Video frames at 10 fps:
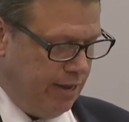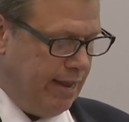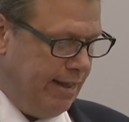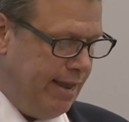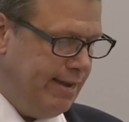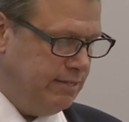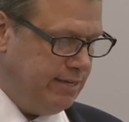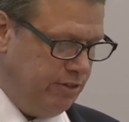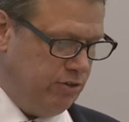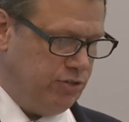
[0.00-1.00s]
At
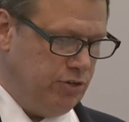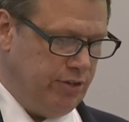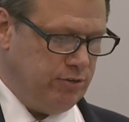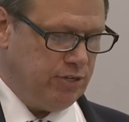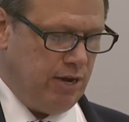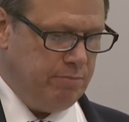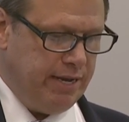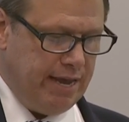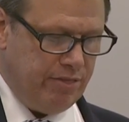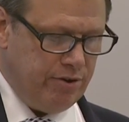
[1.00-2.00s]
A&T, those come
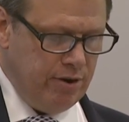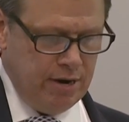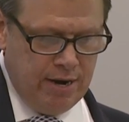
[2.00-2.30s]
together.